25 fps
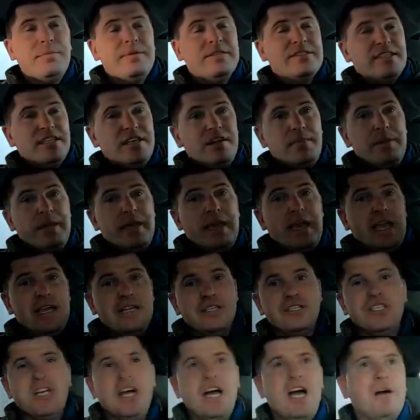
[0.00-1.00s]
but it's gonna be a
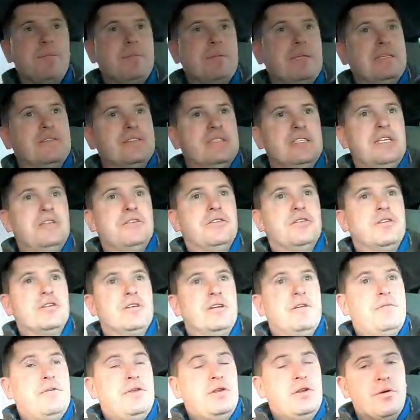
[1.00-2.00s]
job, and it's either,
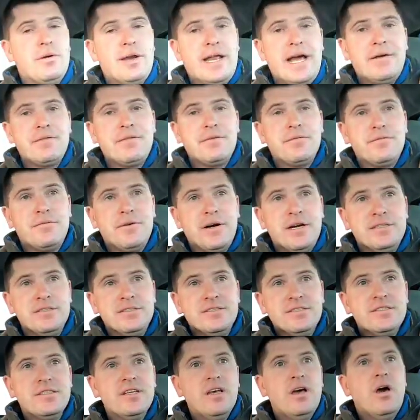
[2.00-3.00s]
if you don't have the
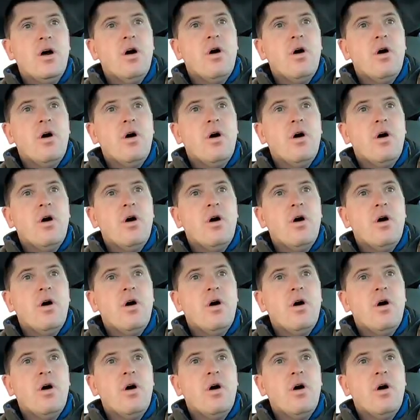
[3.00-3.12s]
funds